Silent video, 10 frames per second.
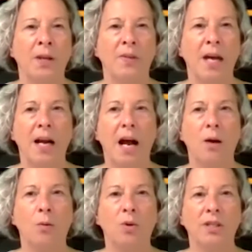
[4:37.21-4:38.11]
that I
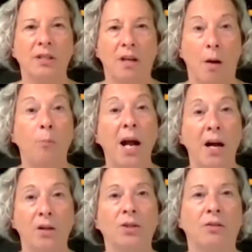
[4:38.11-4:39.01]
was
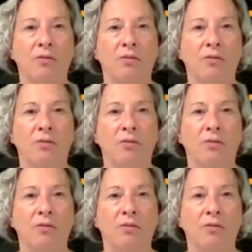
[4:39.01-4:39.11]
compelled to